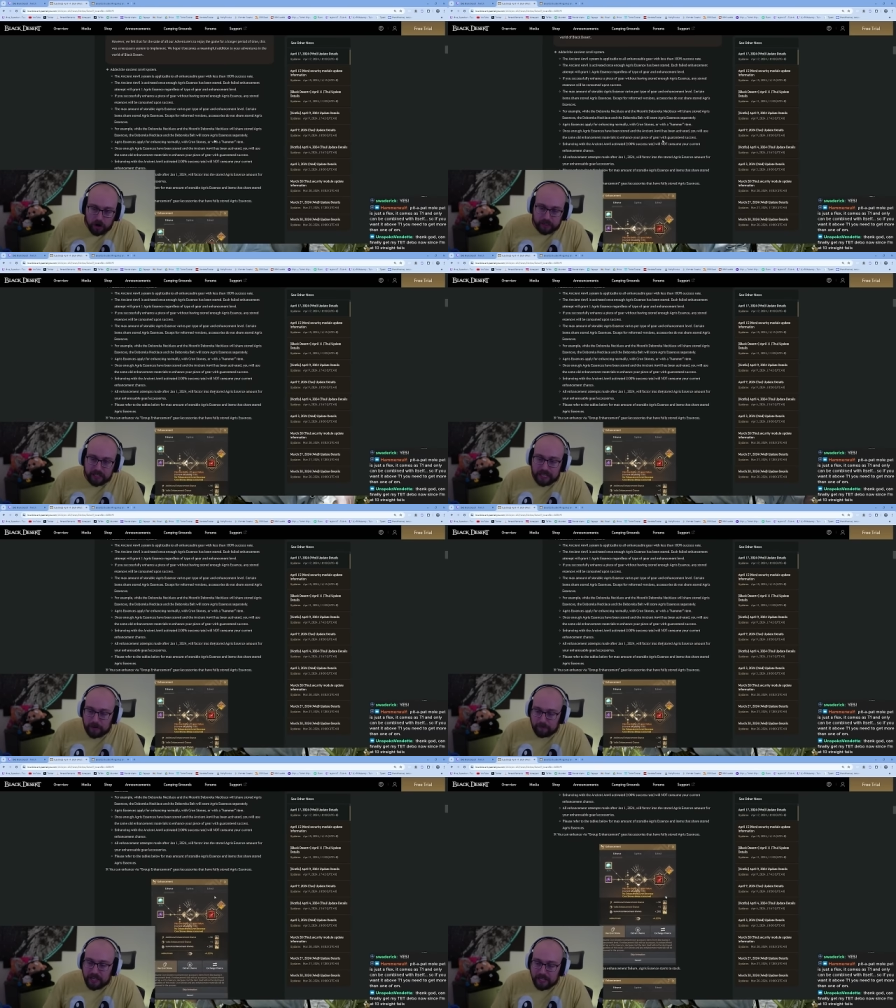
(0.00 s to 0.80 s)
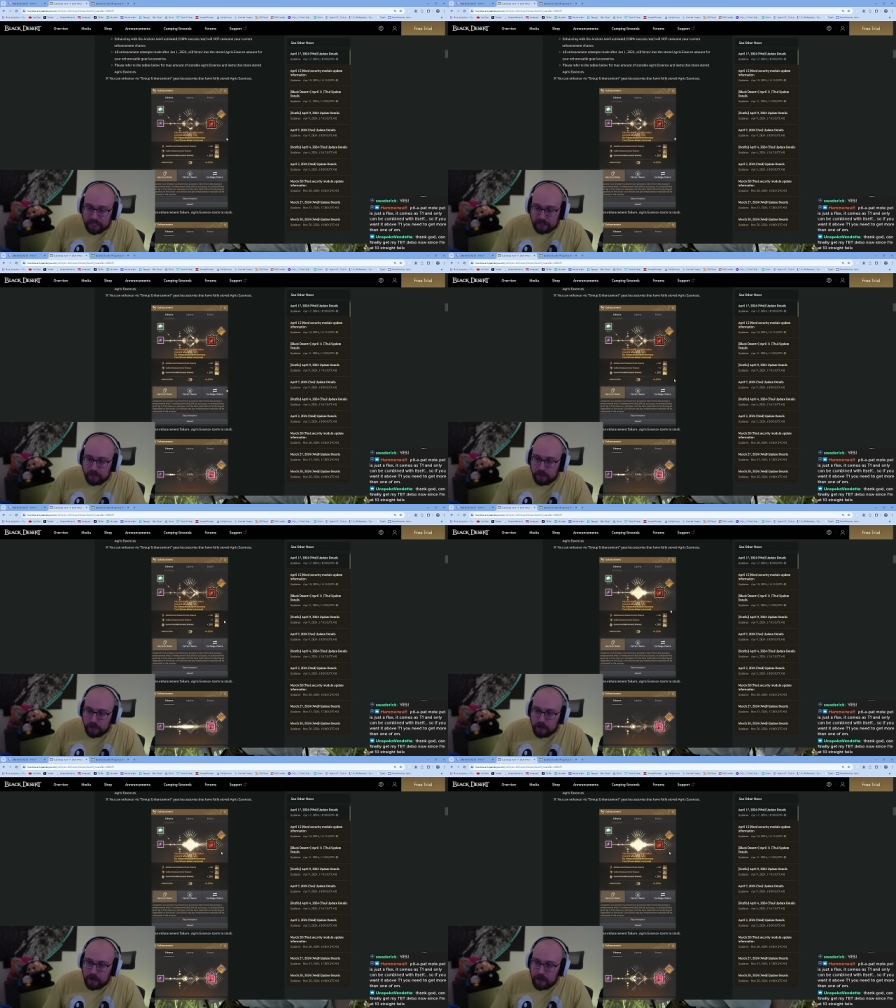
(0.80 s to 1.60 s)
to get a pity,
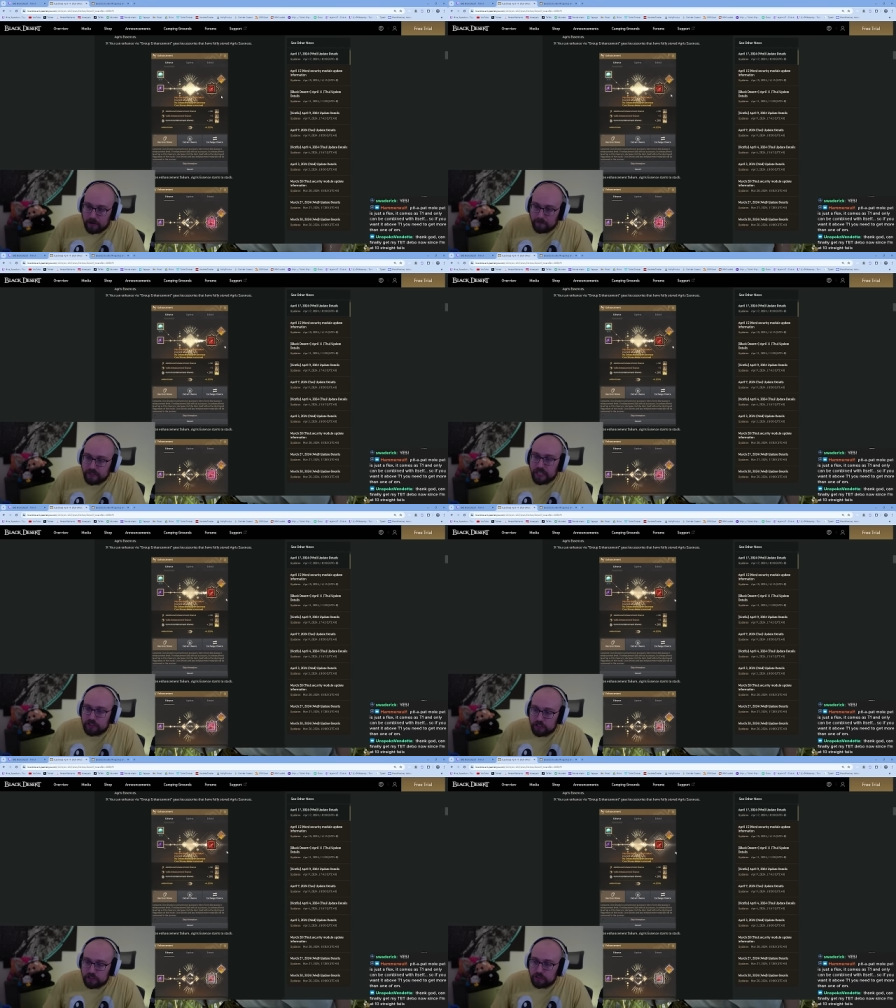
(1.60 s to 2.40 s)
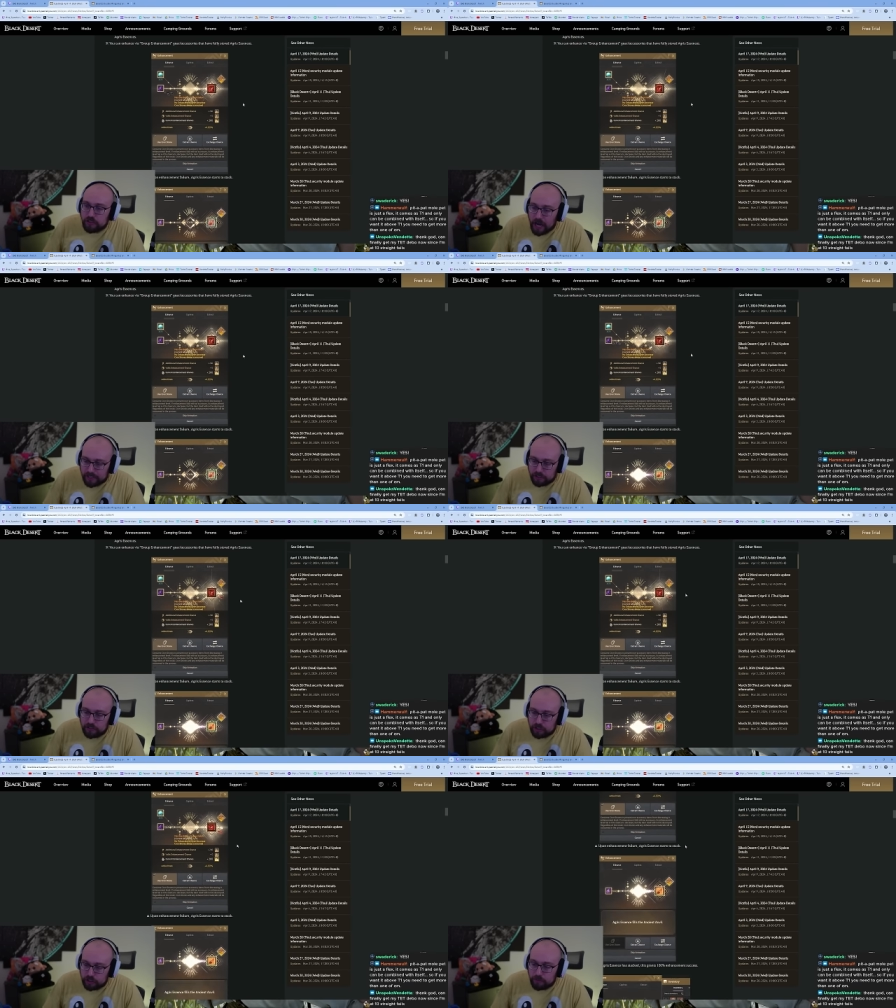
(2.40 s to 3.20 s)
um, it does not
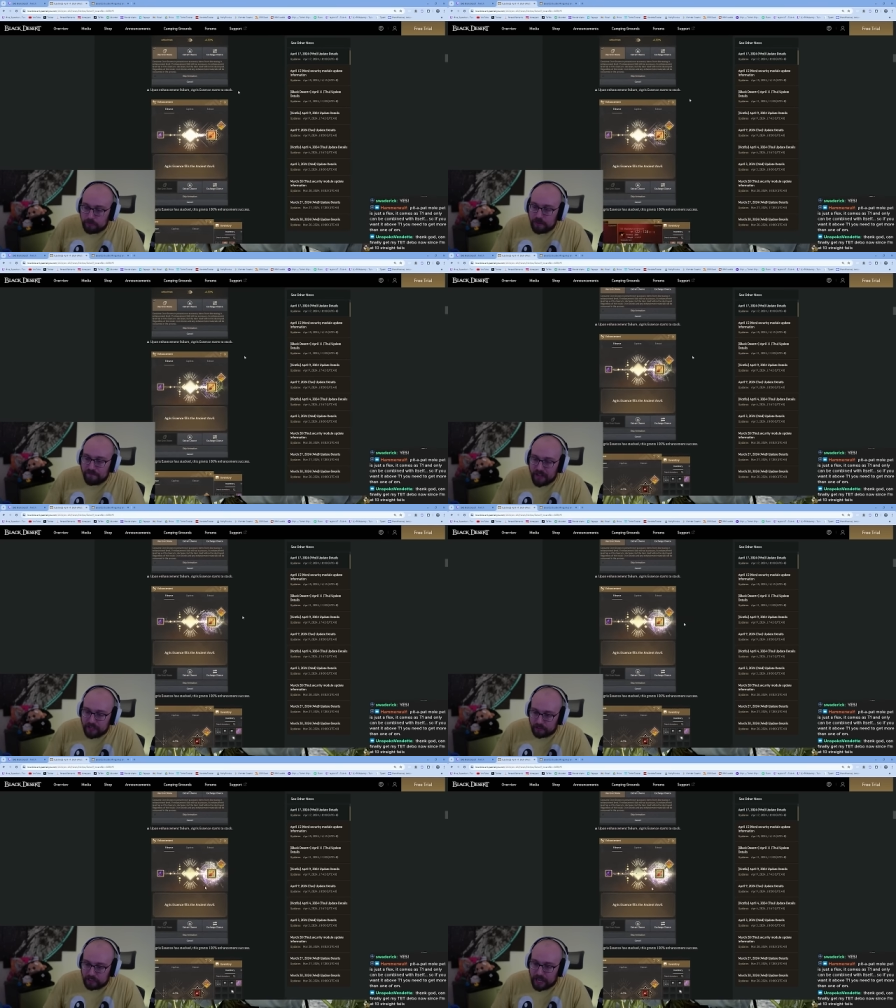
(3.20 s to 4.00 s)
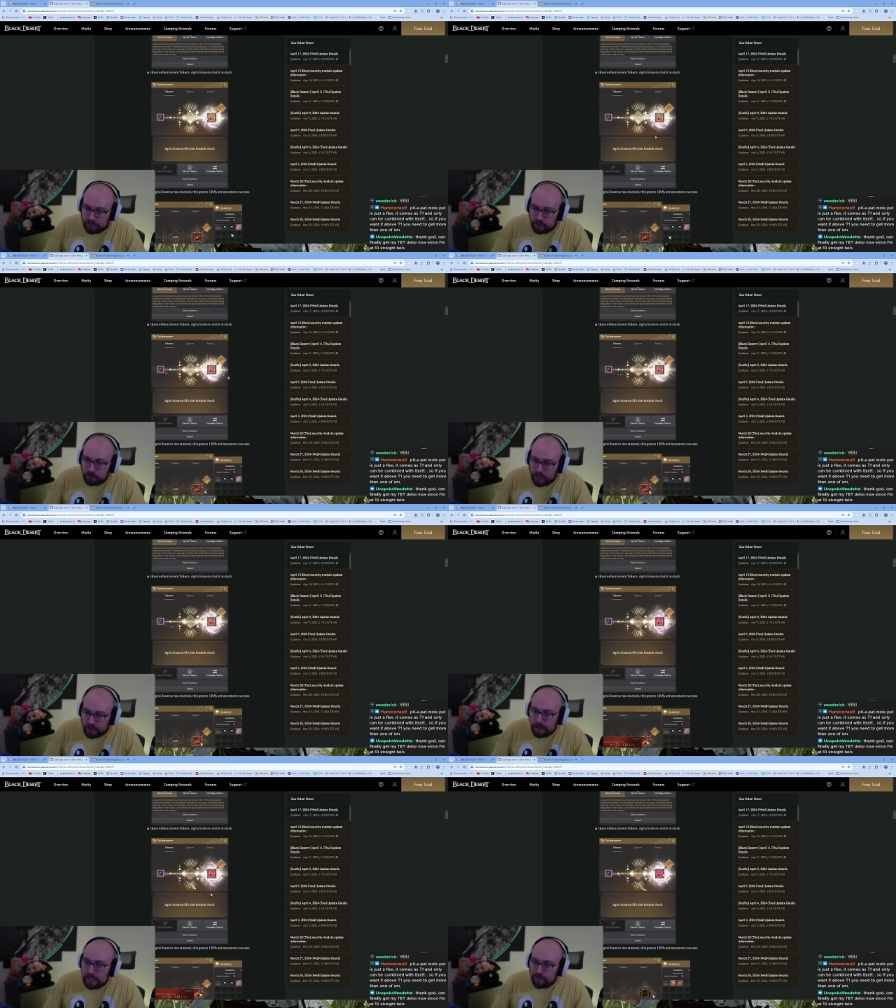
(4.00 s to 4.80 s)
consume the fail stack. So look,
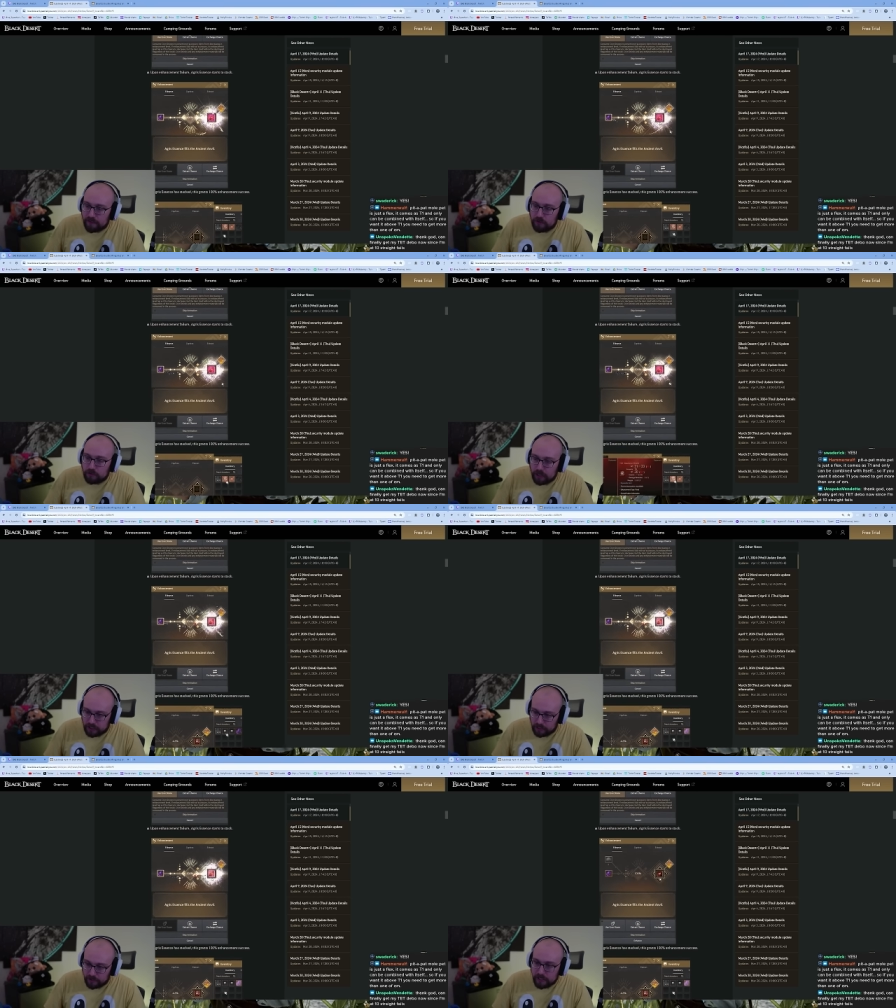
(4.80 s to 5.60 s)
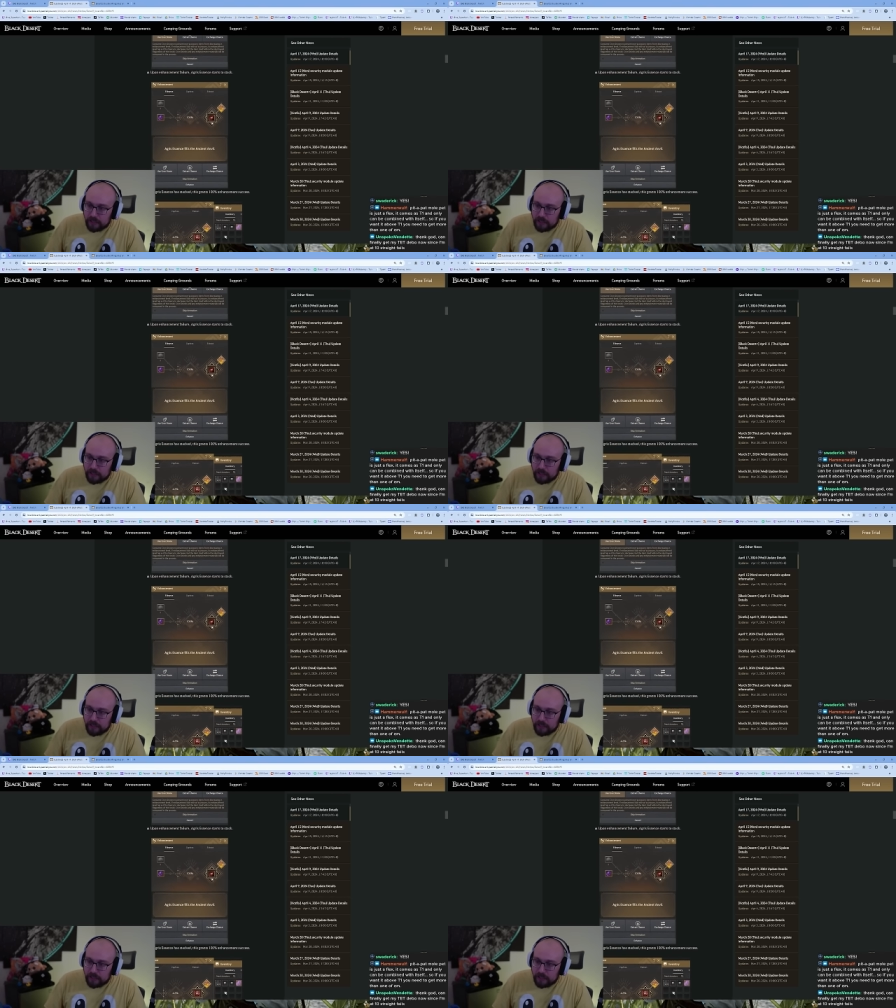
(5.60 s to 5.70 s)
if you look here.